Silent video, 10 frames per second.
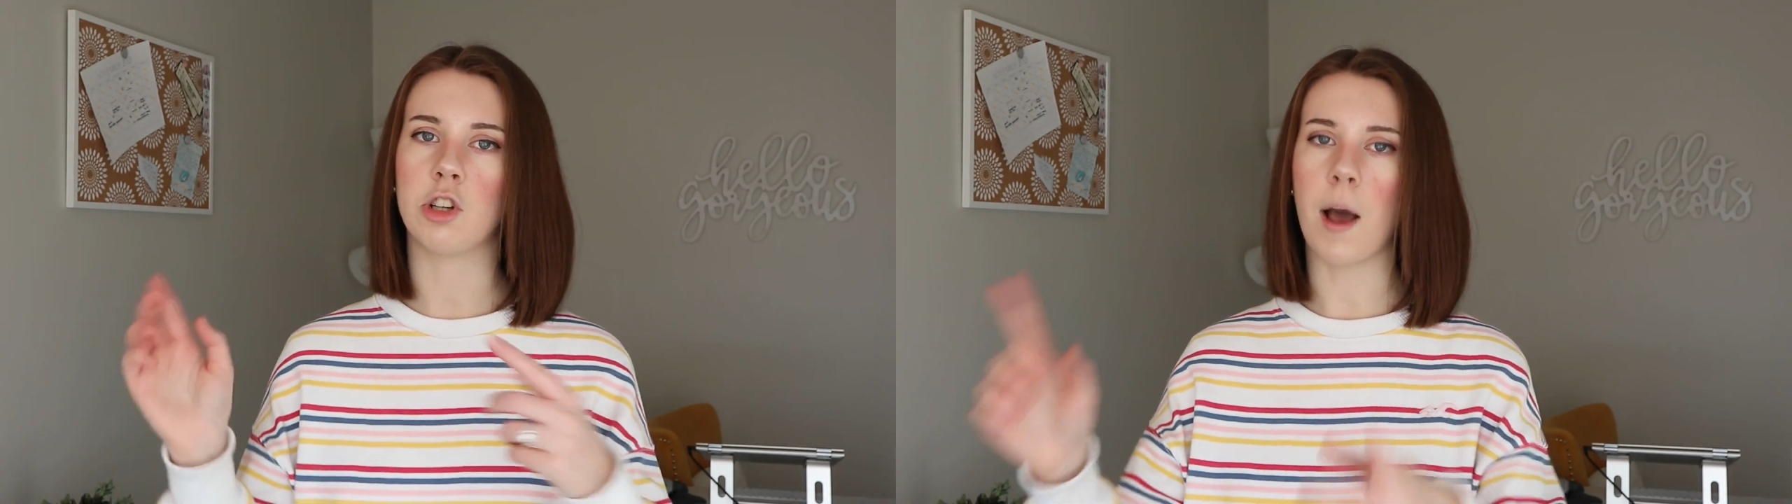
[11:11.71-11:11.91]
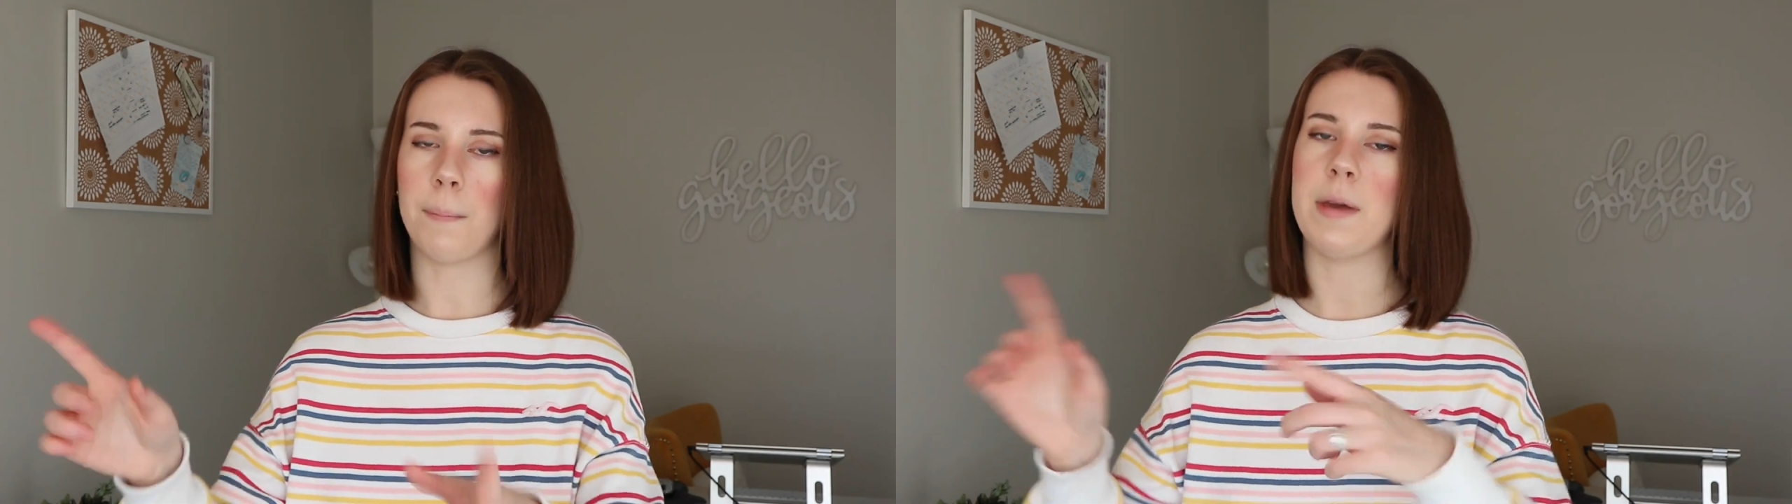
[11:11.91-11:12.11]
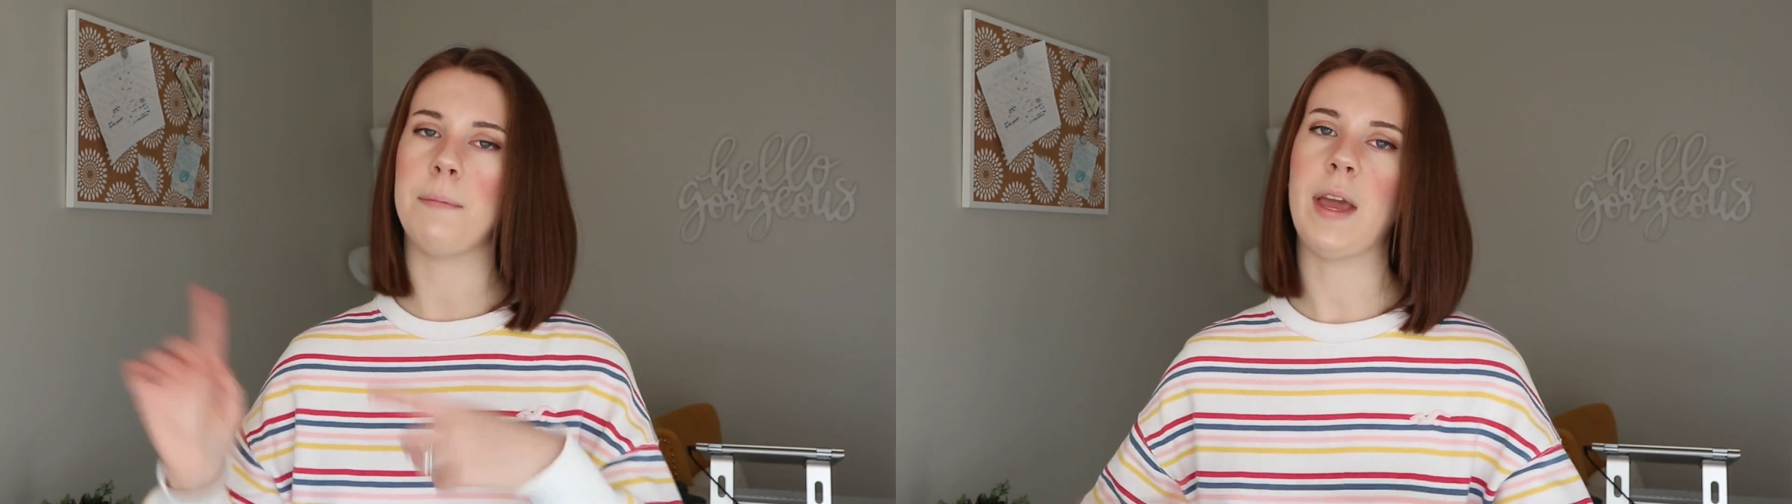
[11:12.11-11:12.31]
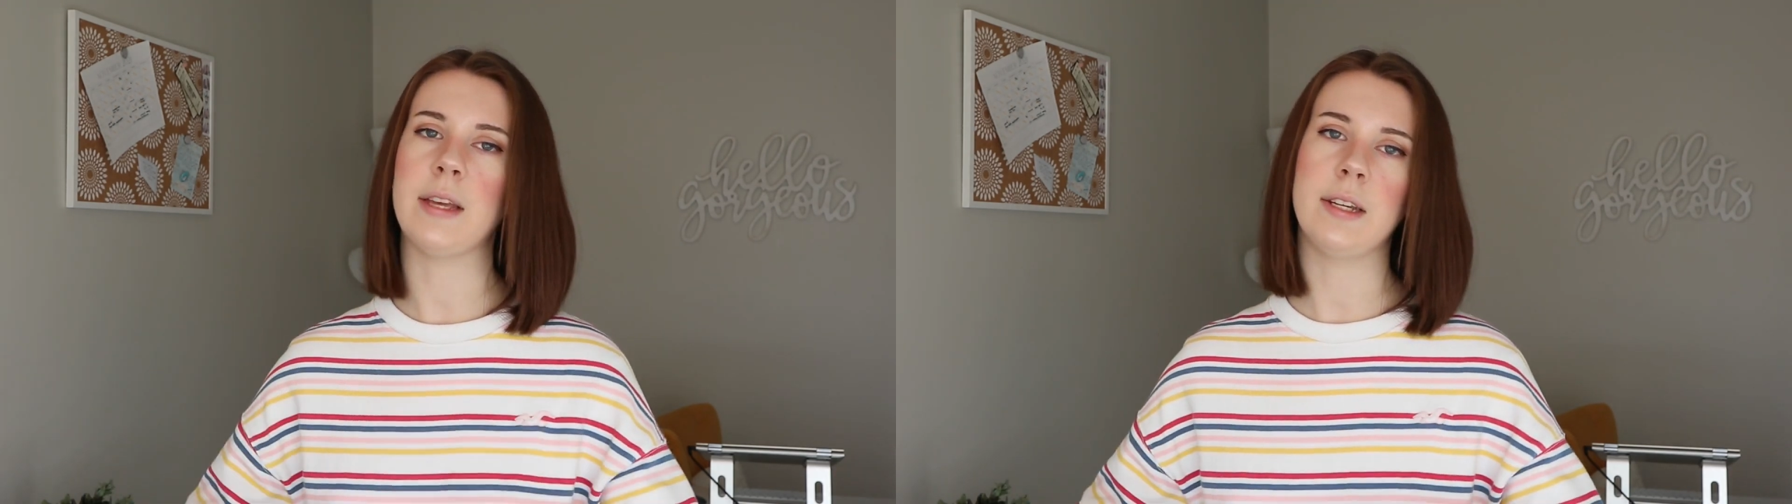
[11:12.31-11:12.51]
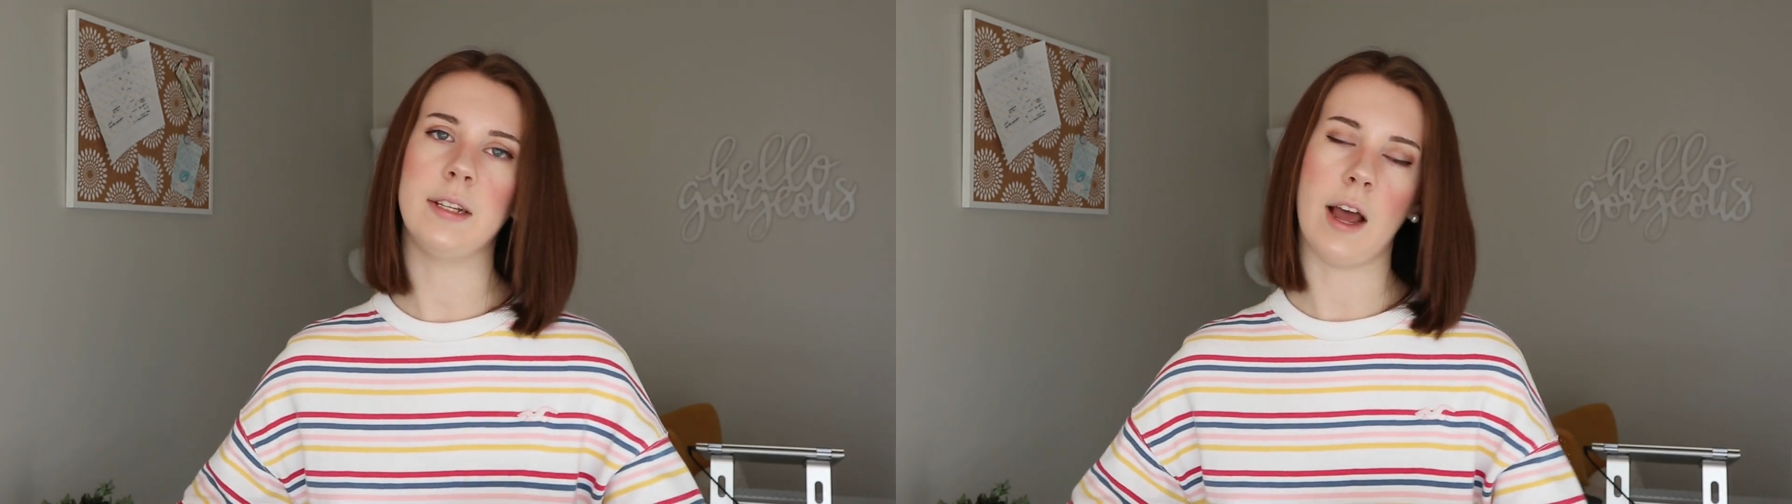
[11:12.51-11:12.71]
copy and
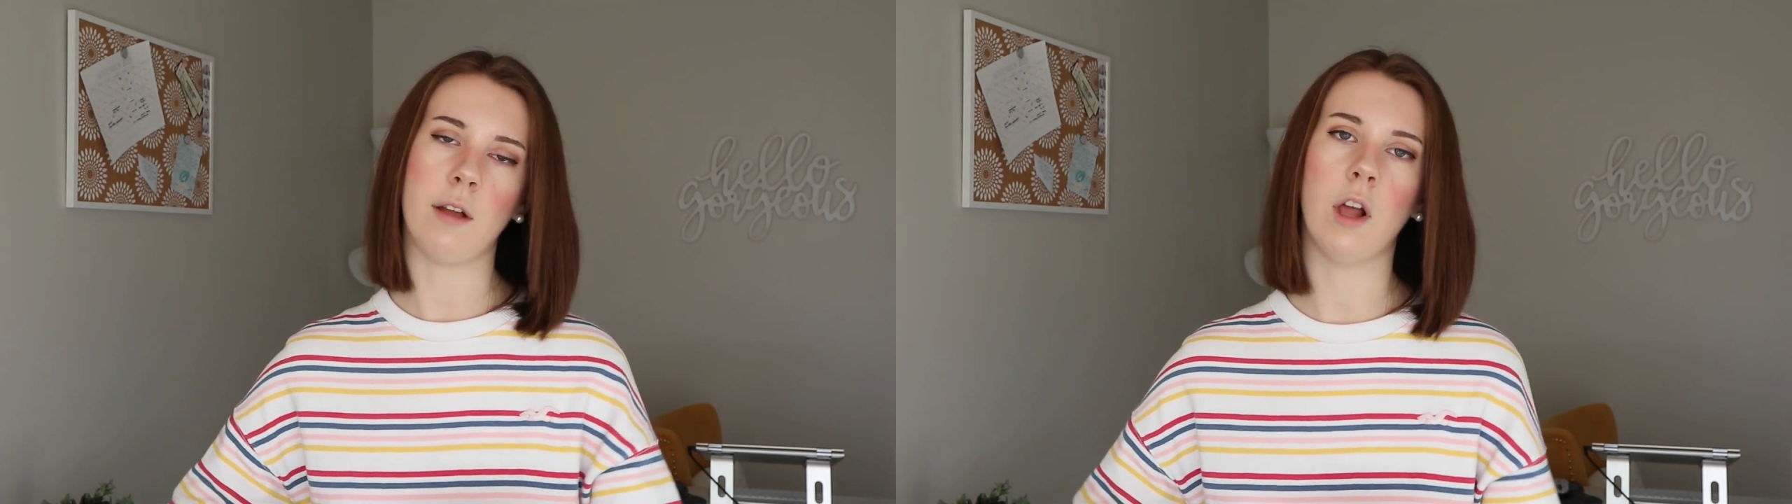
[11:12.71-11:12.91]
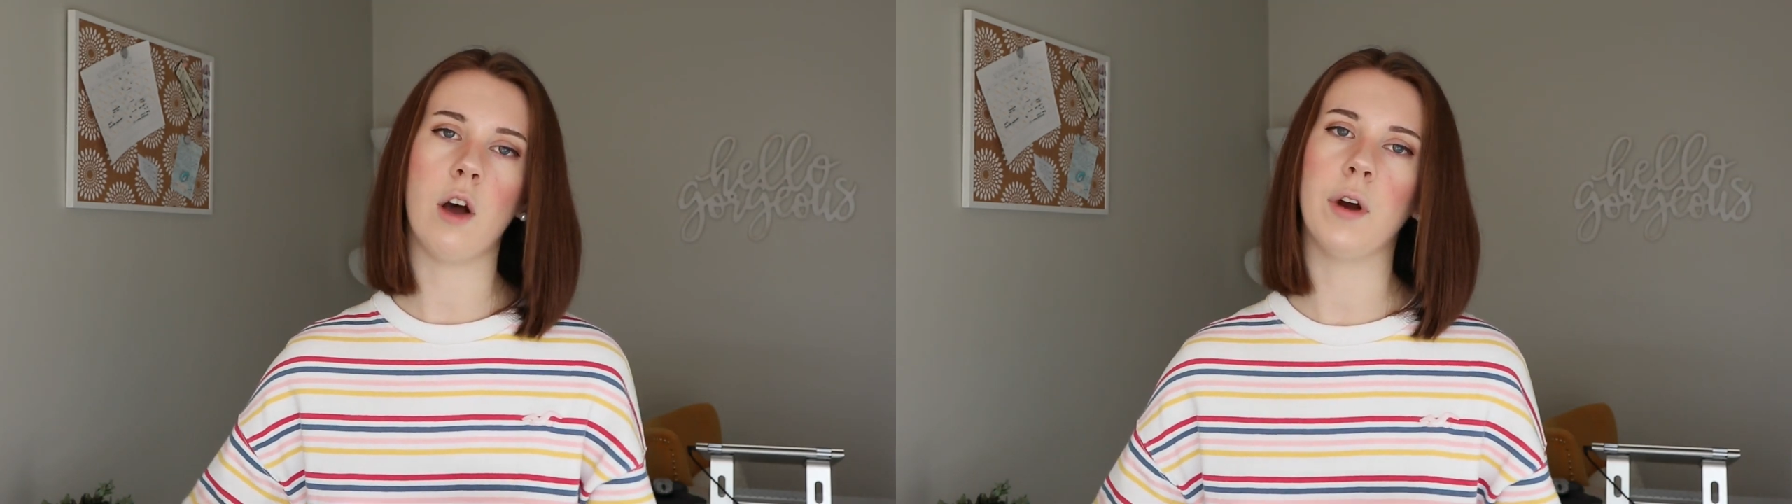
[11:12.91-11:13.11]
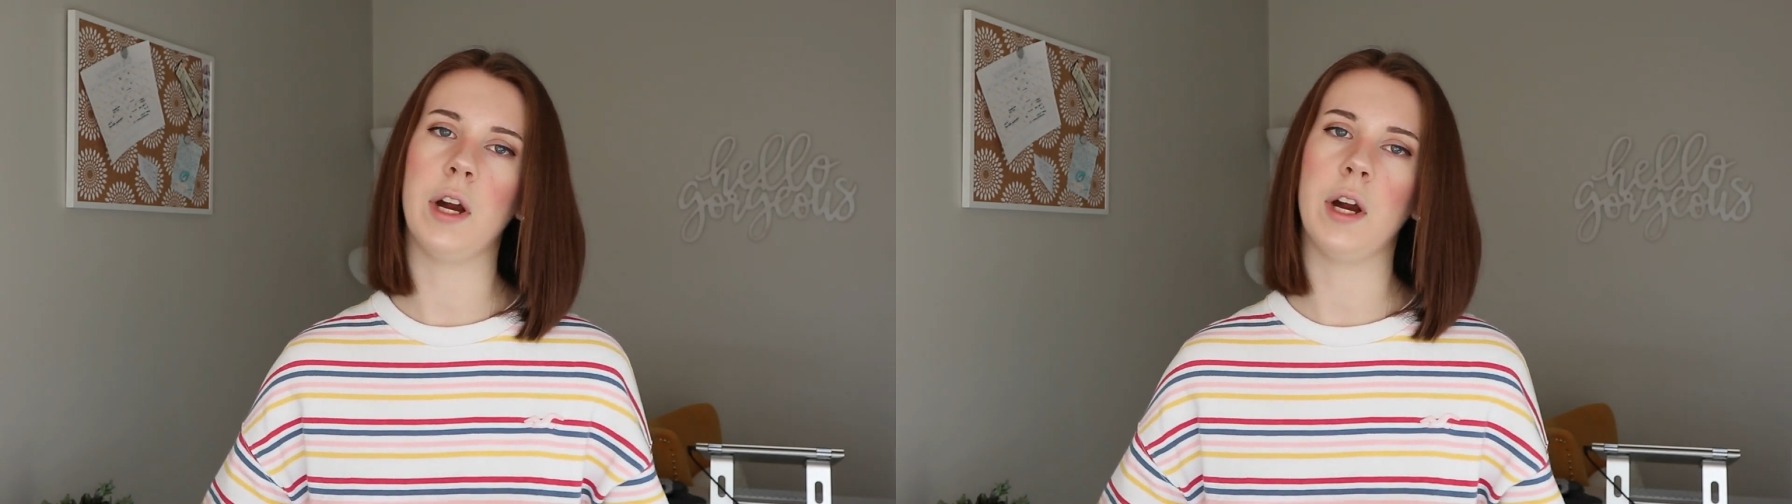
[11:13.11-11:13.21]
paste it down lower